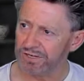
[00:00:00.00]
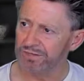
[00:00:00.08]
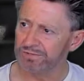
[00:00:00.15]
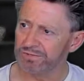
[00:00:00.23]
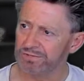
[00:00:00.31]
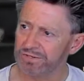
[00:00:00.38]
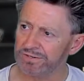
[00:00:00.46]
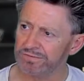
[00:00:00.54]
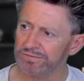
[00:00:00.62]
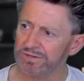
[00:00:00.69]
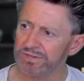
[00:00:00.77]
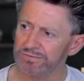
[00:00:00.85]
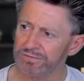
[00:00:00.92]
time to render
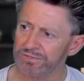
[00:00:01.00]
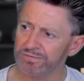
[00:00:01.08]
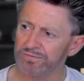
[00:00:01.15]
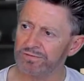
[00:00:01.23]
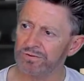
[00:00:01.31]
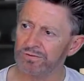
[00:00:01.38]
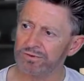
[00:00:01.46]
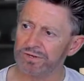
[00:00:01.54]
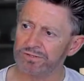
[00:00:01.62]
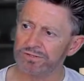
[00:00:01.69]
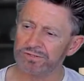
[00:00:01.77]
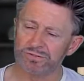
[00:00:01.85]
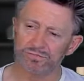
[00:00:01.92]
frames
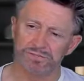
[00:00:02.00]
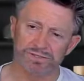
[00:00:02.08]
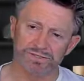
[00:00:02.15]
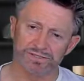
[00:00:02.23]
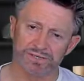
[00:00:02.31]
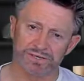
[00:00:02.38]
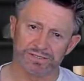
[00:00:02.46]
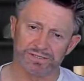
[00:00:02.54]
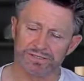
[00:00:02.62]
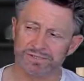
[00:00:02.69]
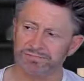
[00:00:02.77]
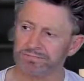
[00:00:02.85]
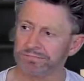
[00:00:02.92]
4.2
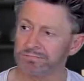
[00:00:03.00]
milliseconds.